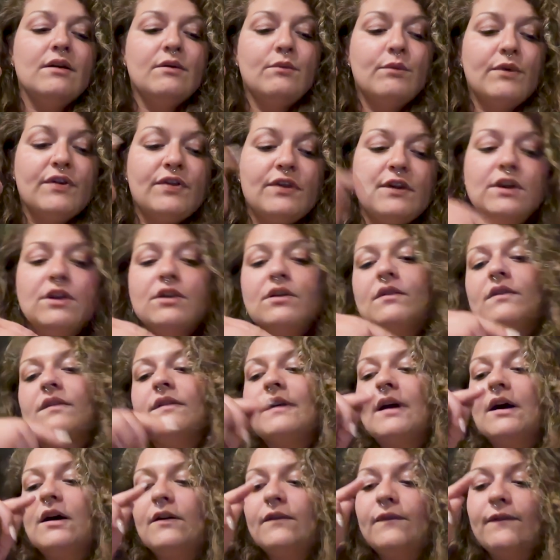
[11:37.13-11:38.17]
within
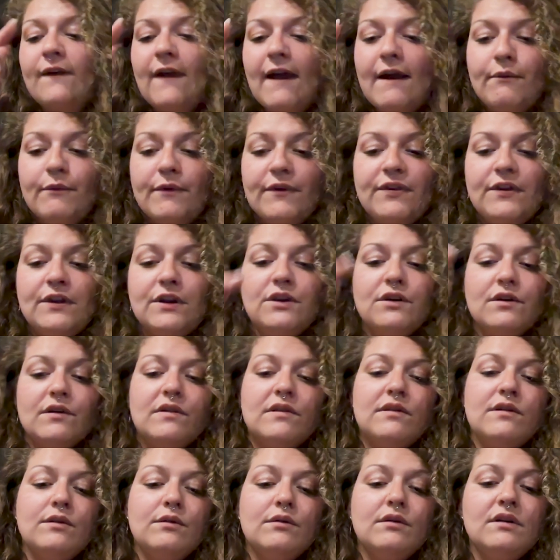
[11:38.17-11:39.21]
yourself and within your
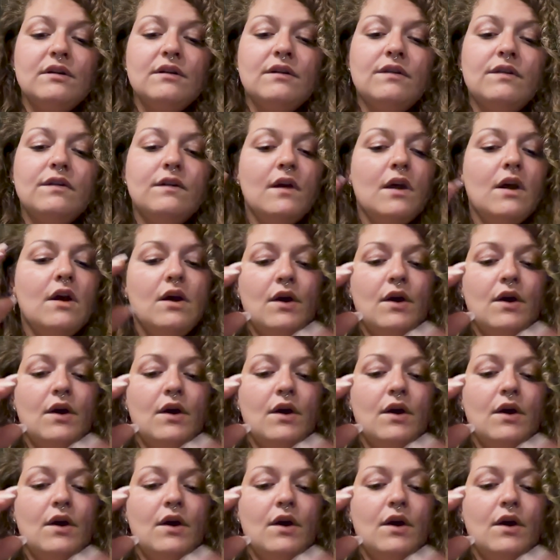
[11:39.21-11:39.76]
students,